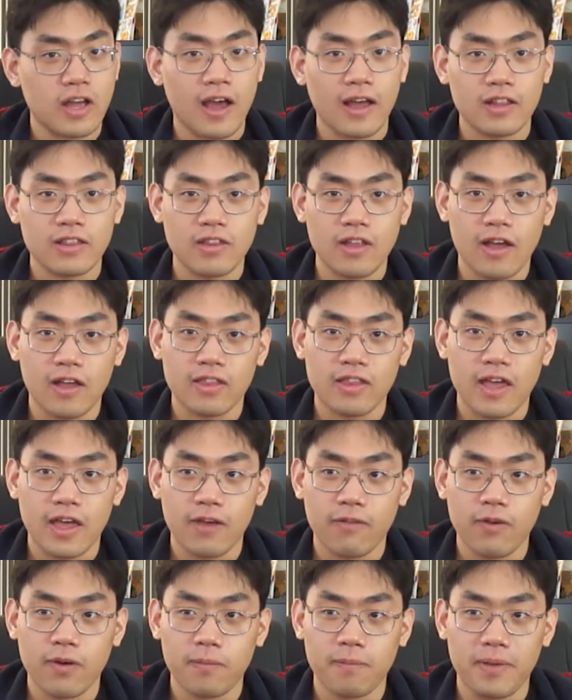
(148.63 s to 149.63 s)
I thought that
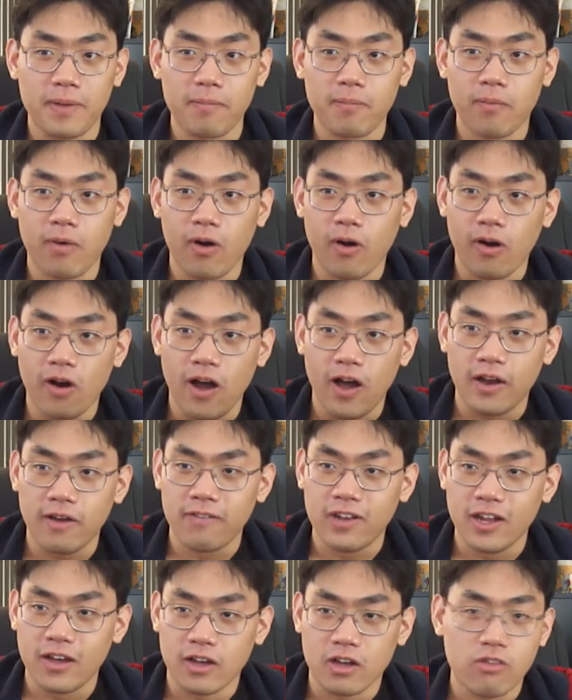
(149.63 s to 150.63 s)
it would be more
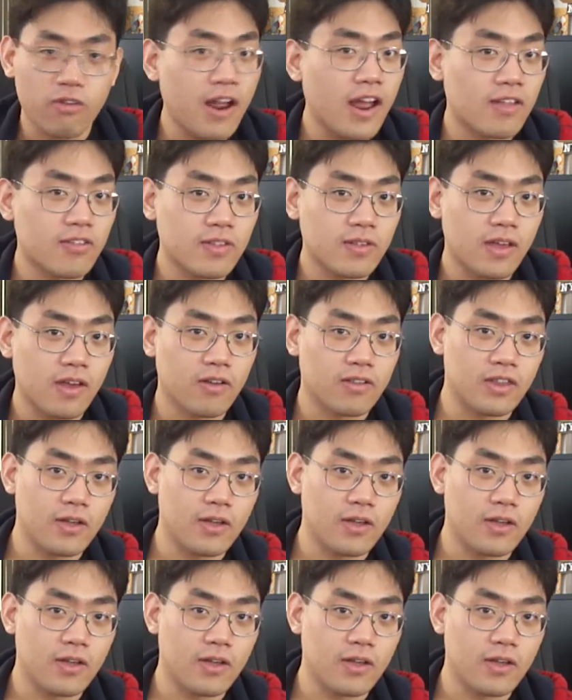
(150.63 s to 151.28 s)
on a grand scale.